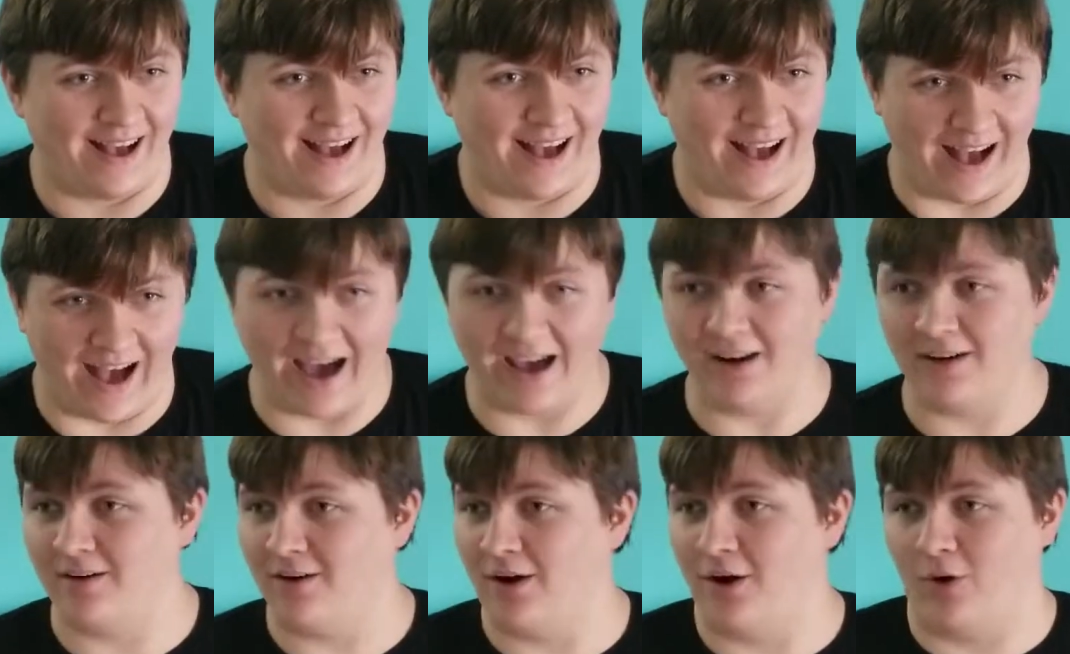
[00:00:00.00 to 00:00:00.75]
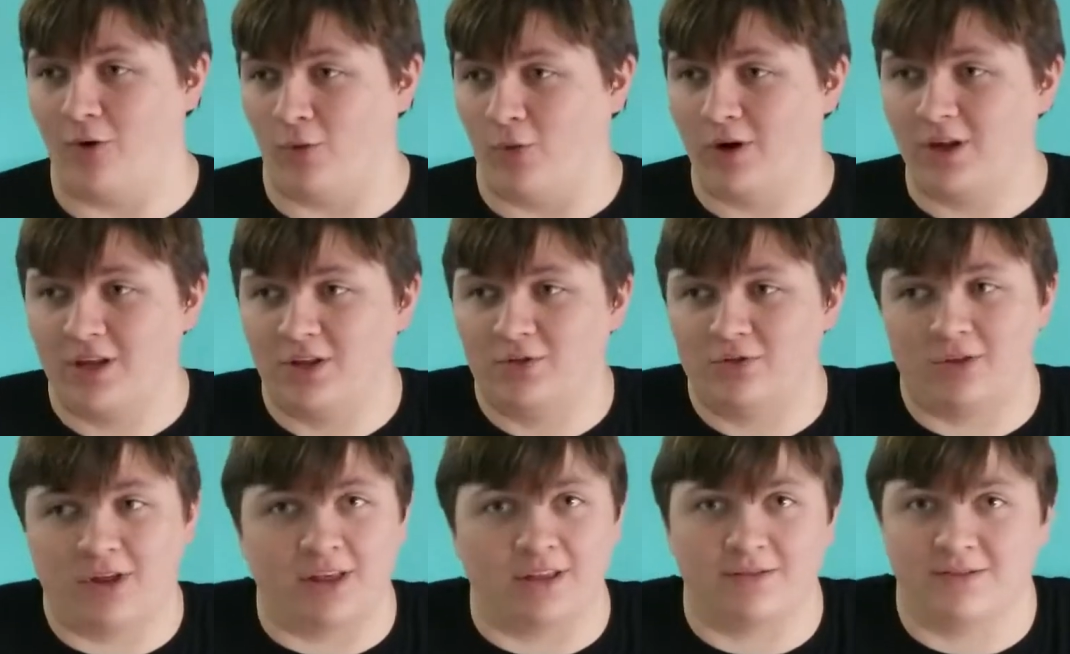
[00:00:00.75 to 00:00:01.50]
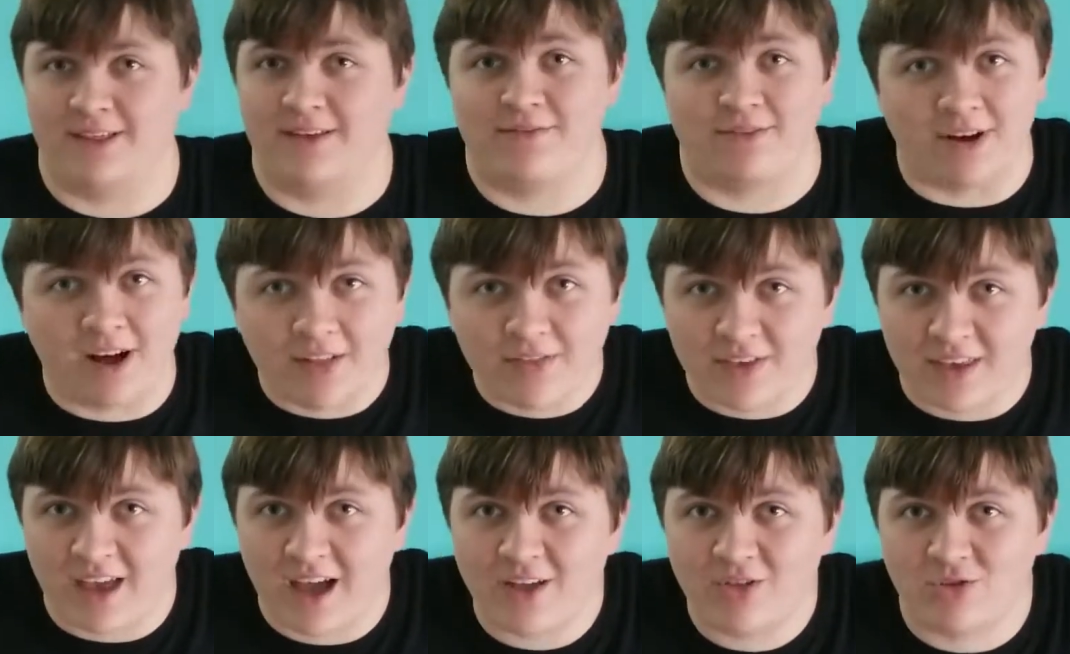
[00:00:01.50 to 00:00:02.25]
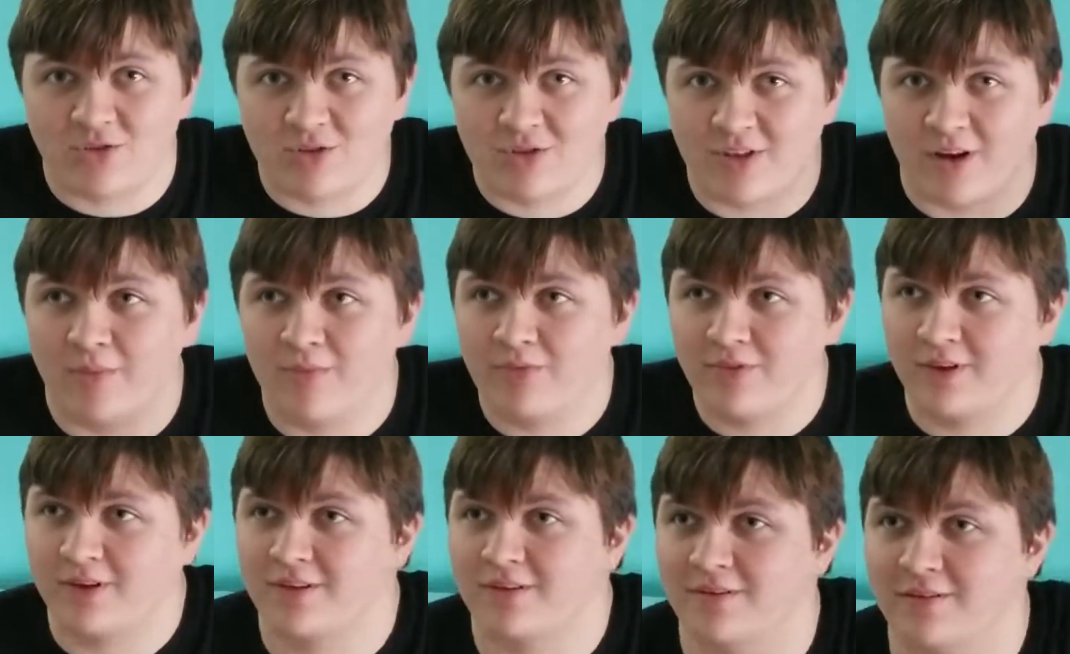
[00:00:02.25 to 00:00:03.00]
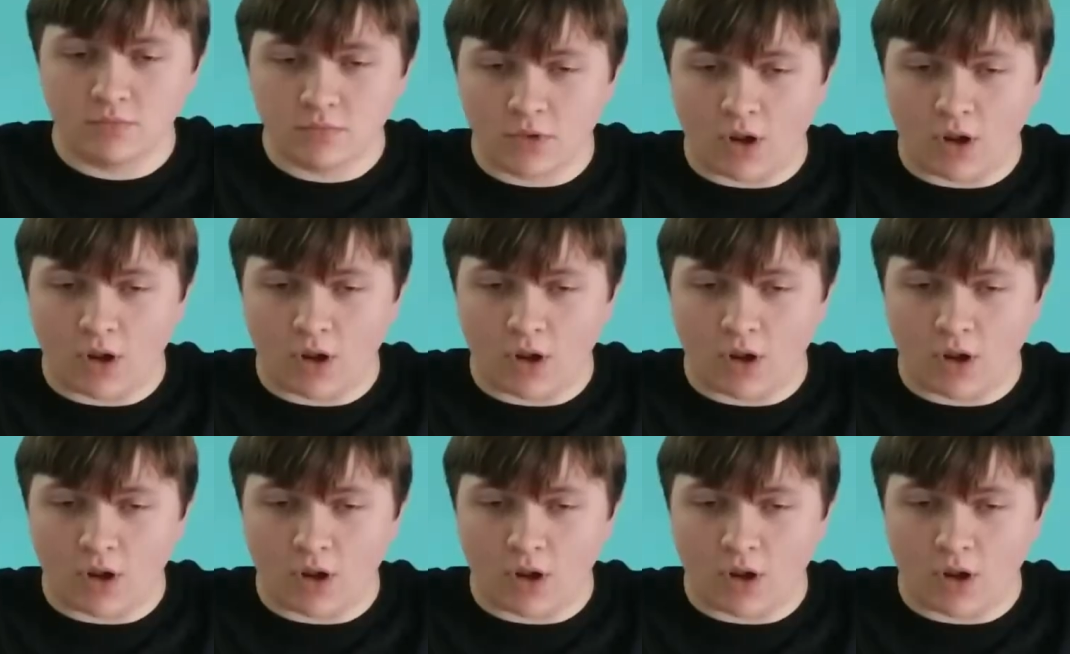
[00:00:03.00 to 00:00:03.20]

I don't know, what are you, like, living on the edge or something?